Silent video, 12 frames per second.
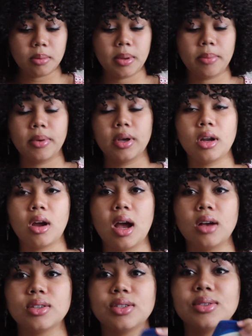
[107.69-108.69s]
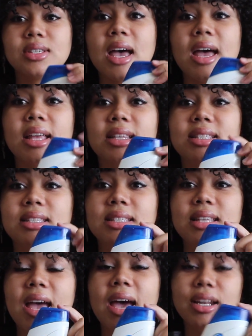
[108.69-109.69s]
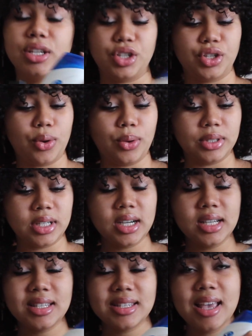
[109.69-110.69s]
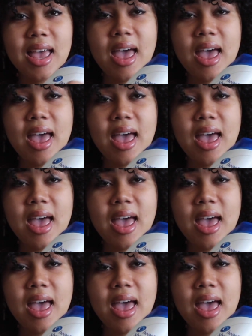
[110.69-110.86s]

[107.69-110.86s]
people in our house use Head and Shoulders,